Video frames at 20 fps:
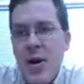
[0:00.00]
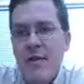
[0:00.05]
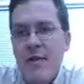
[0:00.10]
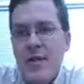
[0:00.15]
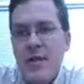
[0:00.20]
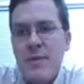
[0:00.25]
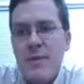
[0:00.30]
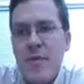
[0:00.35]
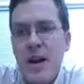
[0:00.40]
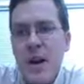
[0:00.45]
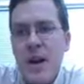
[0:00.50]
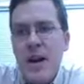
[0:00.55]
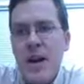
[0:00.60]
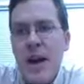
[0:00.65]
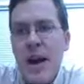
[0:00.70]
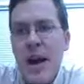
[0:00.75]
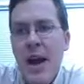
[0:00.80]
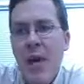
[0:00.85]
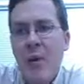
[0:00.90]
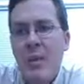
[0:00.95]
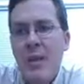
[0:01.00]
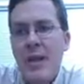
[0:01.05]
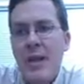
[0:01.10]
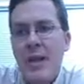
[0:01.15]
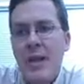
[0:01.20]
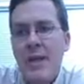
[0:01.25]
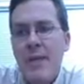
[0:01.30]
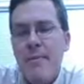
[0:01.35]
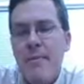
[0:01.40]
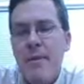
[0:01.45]
they don't have a spark
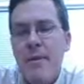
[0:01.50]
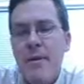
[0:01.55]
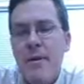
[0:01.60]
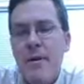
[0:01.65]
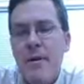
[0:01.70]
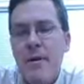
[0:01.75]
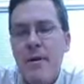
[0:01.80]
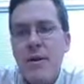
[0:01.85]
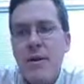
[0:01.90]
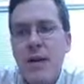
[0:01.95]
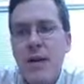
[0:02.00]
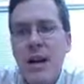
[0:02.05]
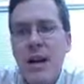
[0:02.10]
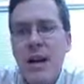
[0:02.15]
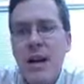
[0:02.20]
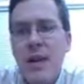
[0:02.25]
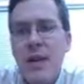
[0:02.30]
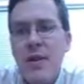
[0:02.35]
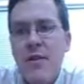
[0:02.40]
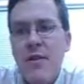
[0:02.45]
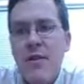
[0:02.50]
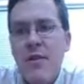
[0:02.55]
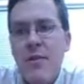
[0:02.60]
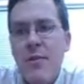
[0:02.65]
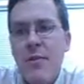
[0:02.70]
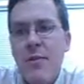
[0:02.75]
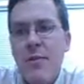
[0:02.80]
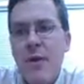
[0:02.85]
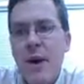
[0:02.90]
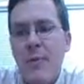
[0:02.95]
helping them ignite the
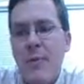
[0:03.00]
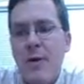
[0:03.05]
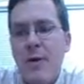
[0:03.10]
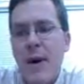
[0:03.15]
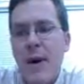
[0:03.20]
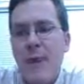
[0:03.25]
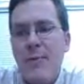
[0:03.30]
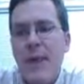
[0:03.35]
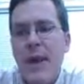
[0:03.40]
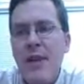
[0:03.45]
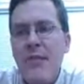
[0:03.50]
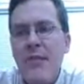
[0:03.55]
fuel at the proper time.